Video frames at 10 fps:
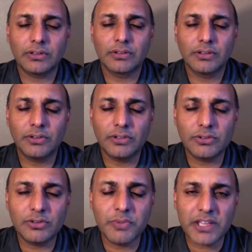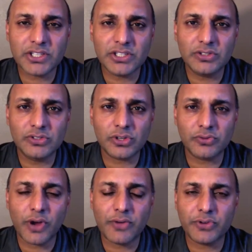You mentioned, you sort of
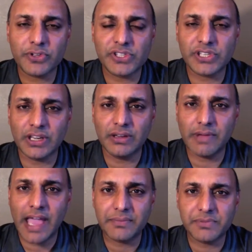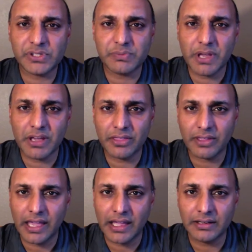reference Adam Smith,
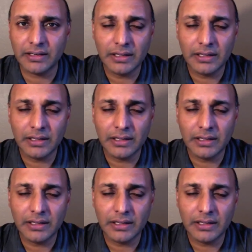and